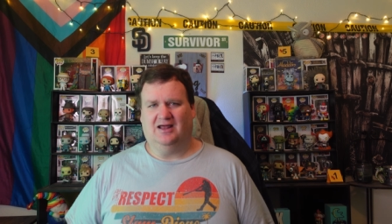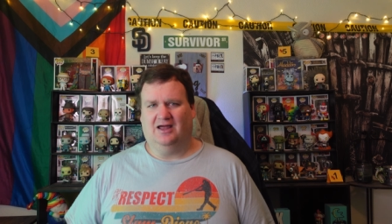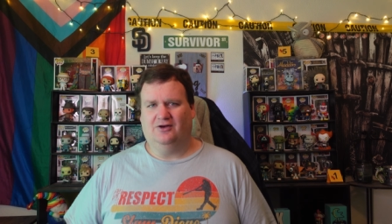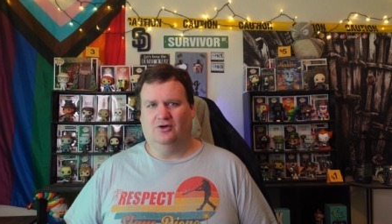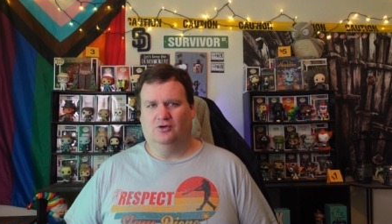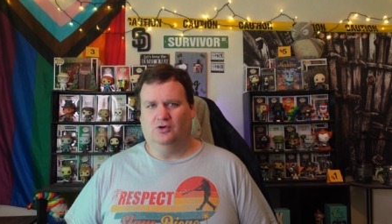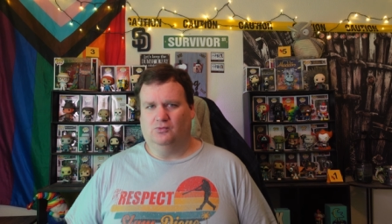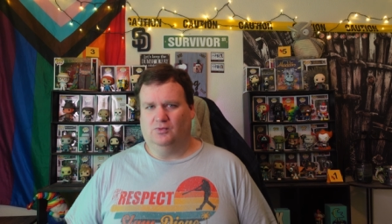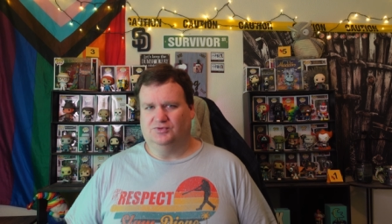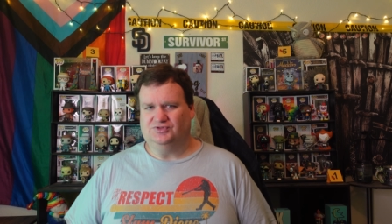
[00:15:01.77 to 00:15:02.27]
I
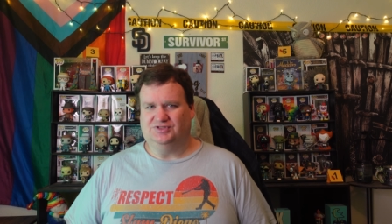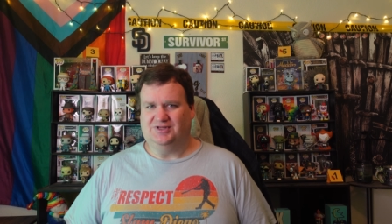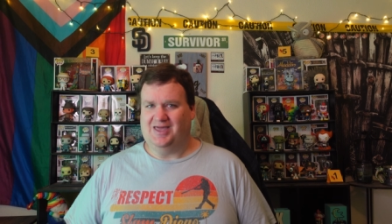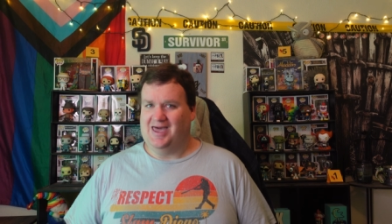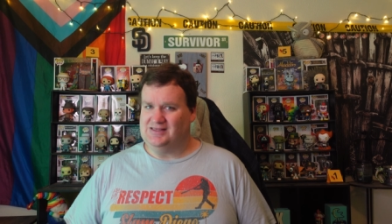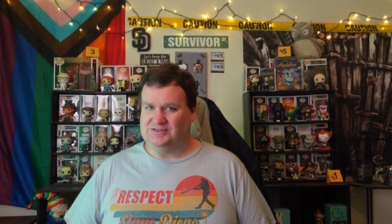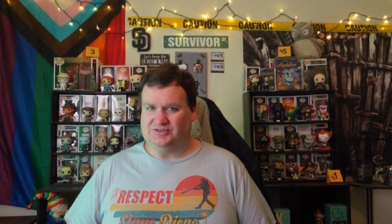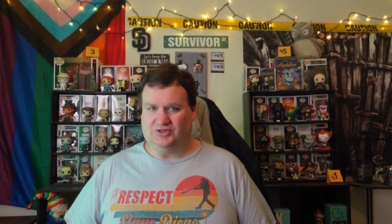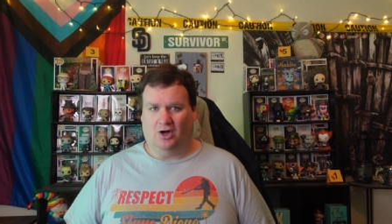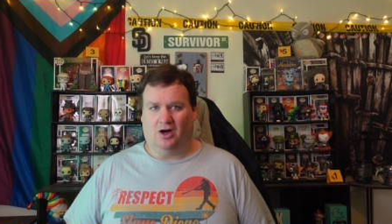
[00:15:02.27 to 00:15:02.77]
know it wasn't
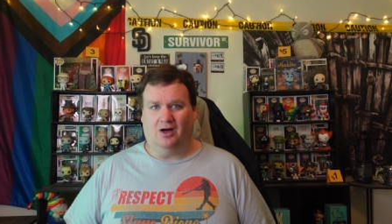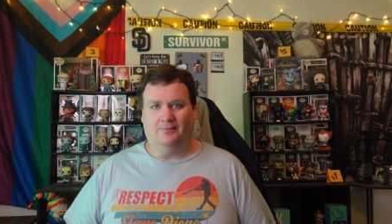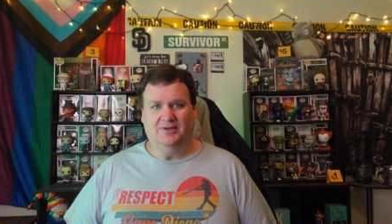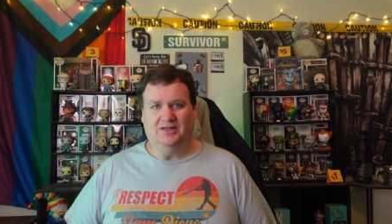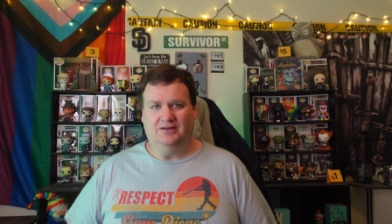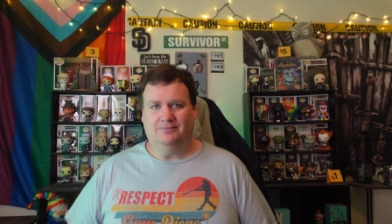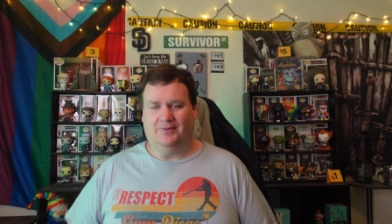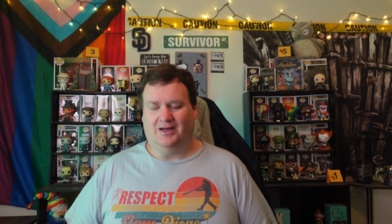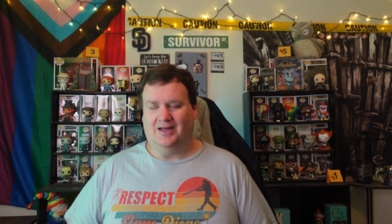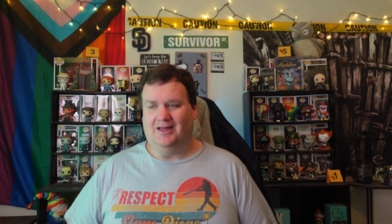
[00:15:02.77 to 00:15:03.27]
as
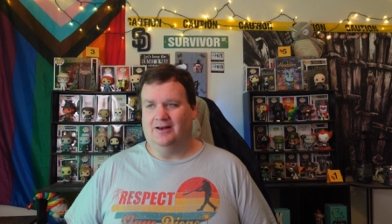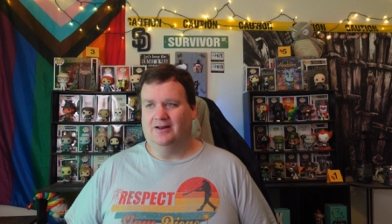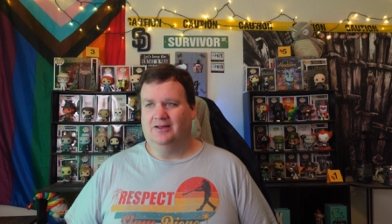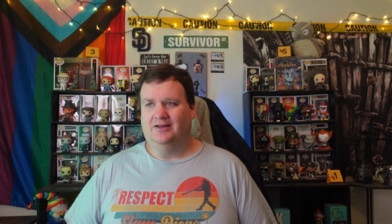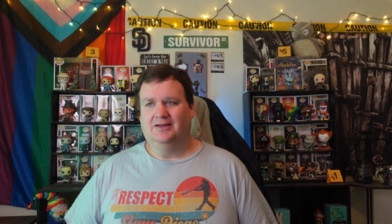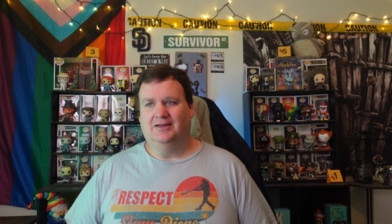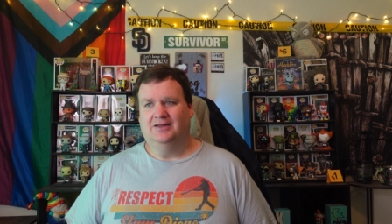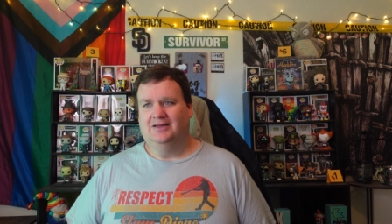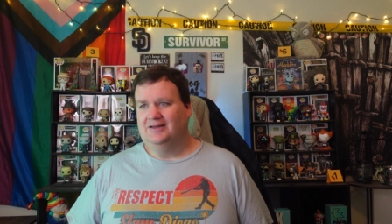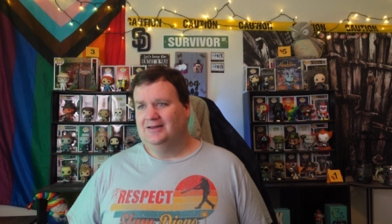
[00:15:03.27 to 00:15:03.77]
common, but
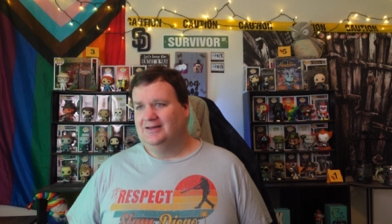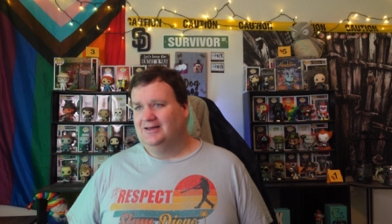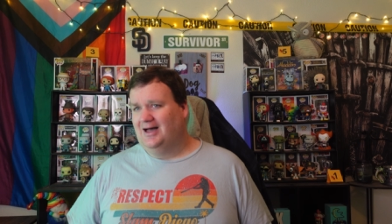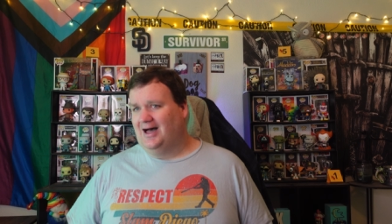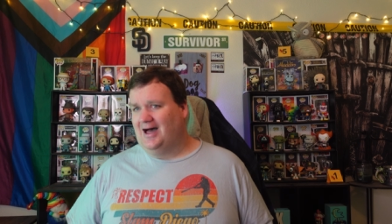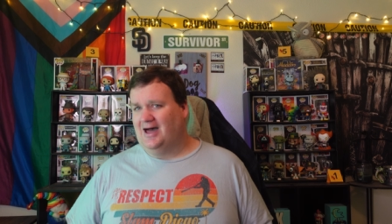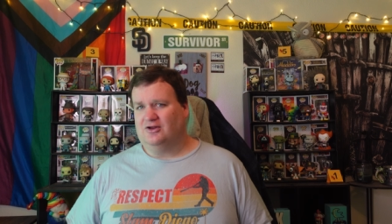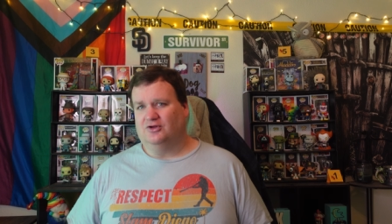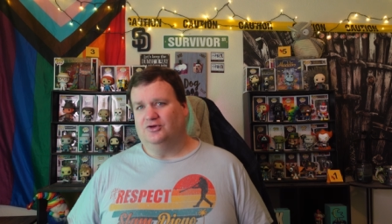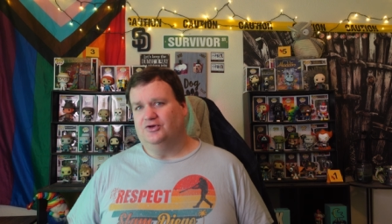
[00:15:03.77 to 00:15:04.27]

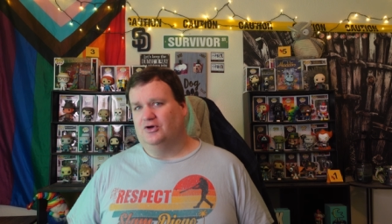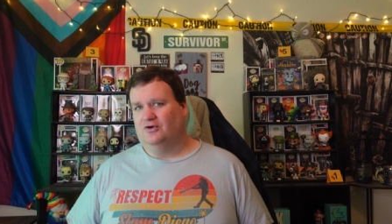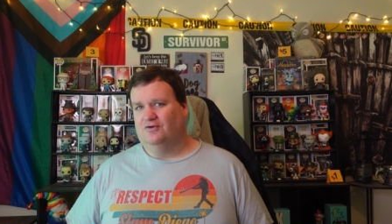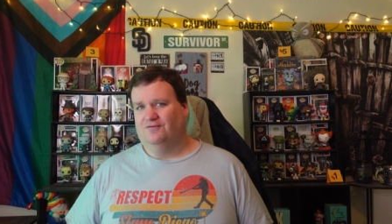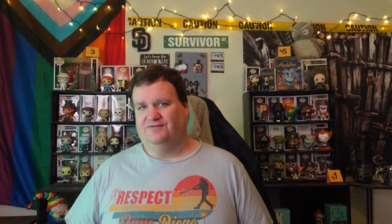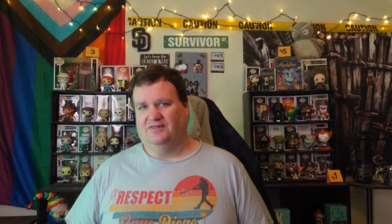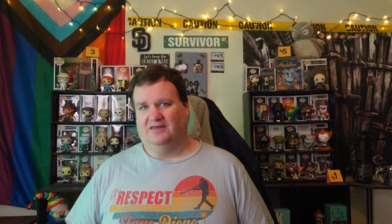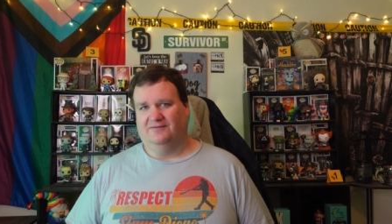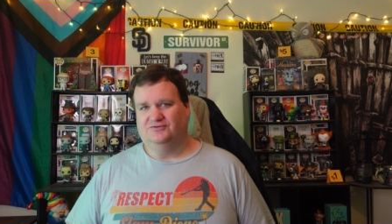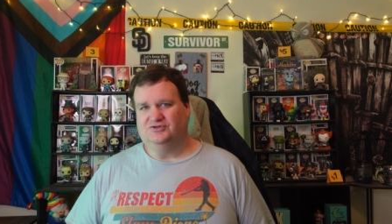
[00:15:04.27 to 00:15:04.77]
I don't know
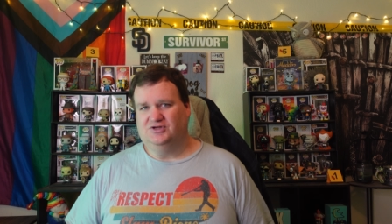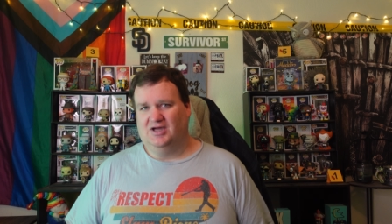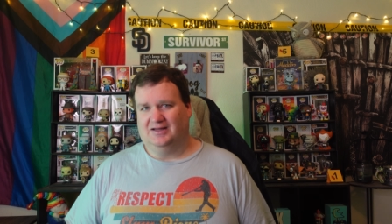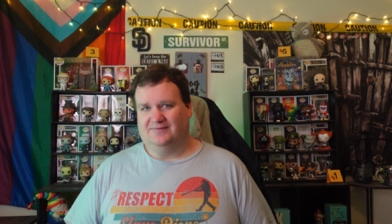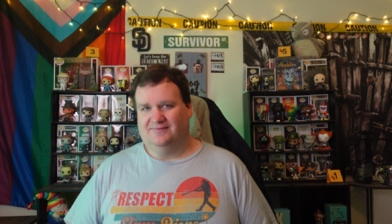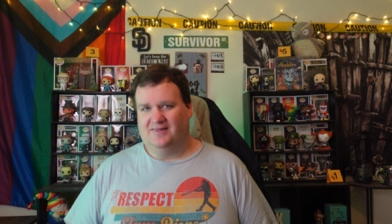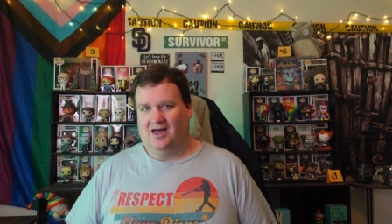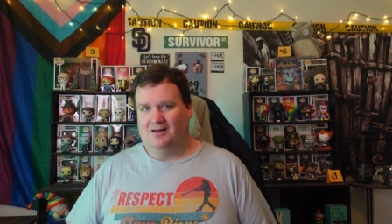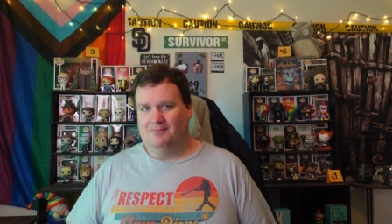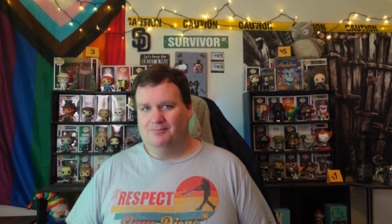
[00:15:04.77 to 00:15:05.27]
if they've
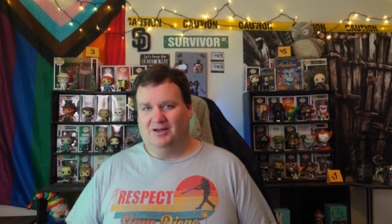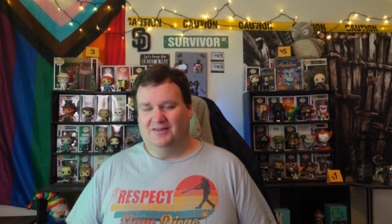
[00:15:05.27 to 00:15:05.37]
checked that.